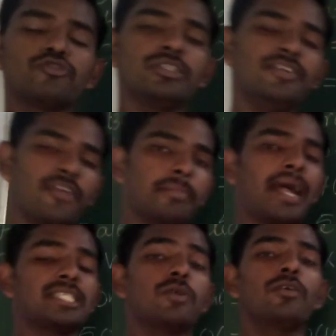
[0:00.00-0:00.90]
to different
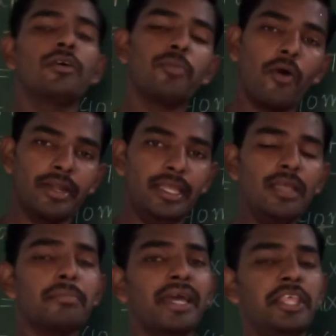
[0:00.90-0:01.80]
parts of our
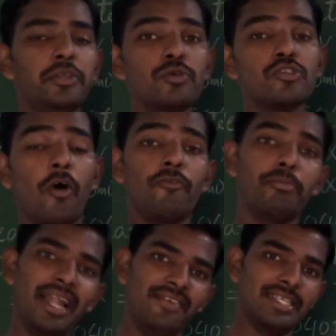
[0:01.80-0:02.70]
body by the use of
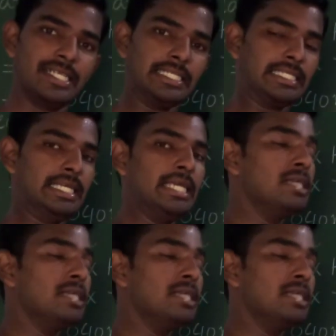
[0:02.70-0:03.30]
blood vessels.